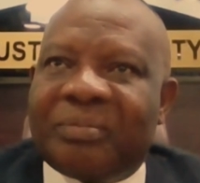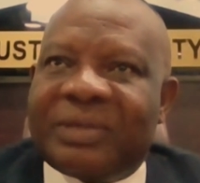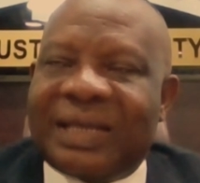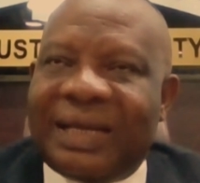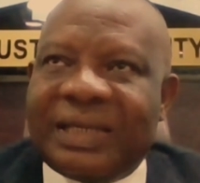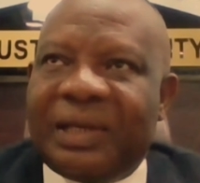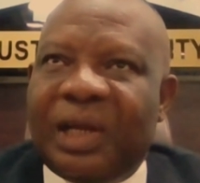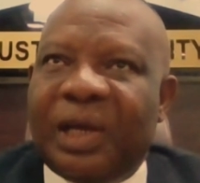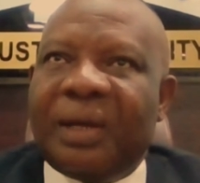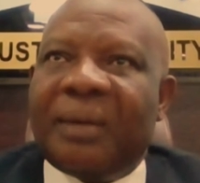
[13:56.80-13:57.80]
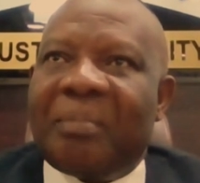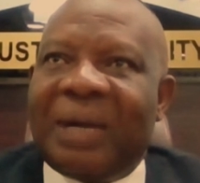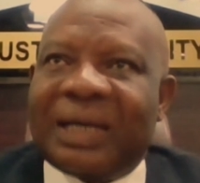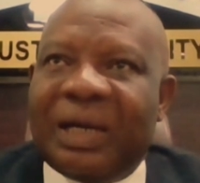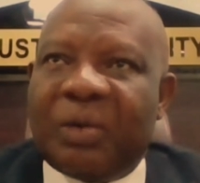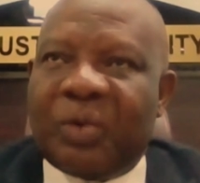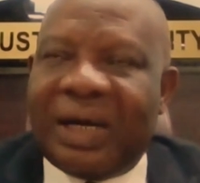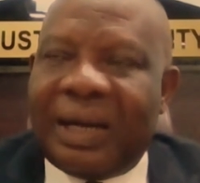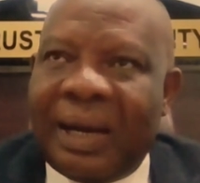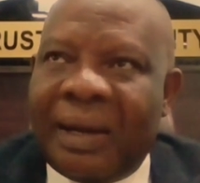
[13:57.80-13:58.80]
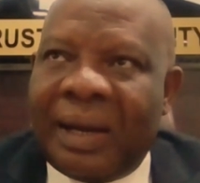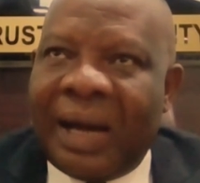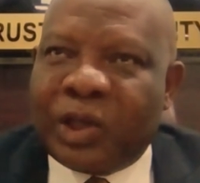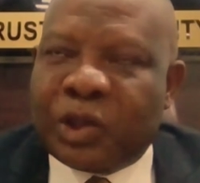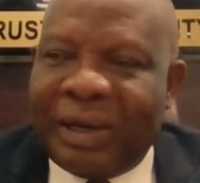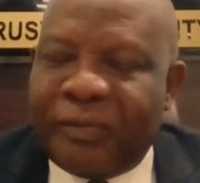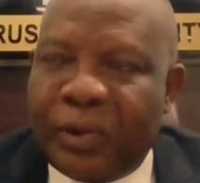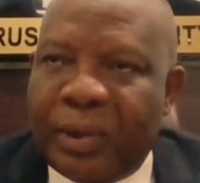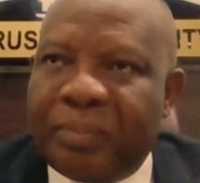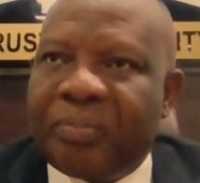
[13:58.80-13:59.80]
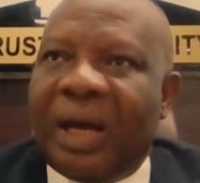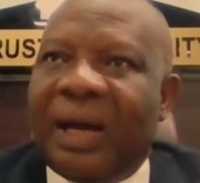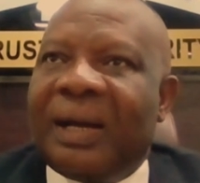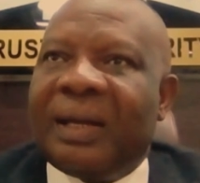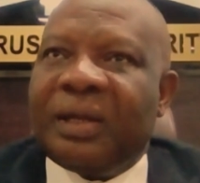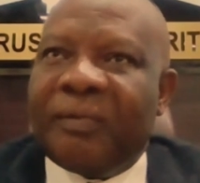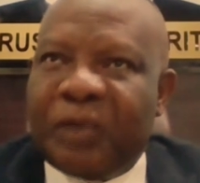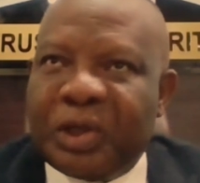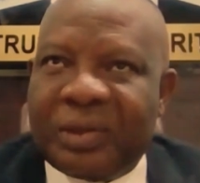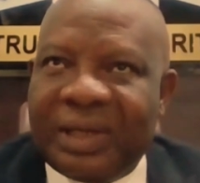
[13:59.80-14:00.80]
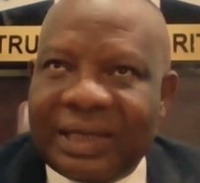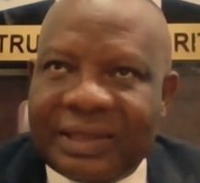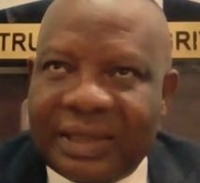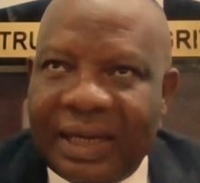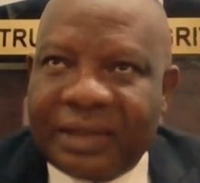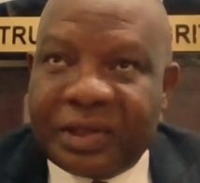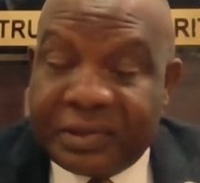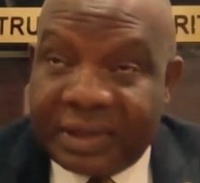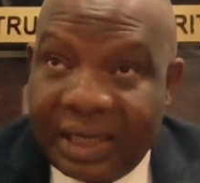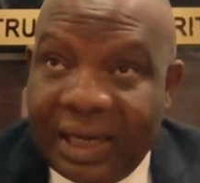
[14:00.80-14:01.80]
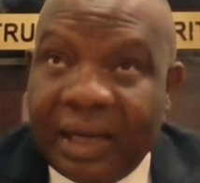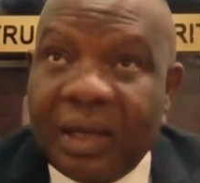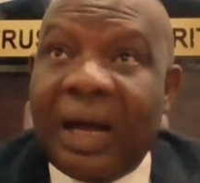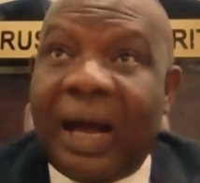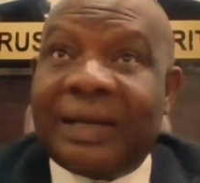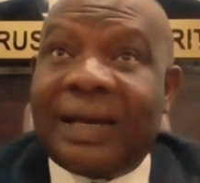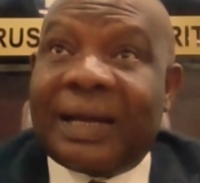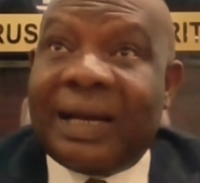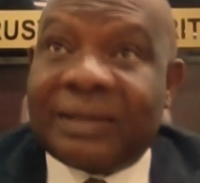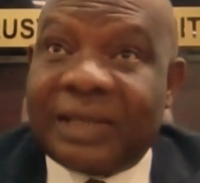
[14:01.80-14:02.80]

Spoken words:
certainly market will outperform inflation this year. And I can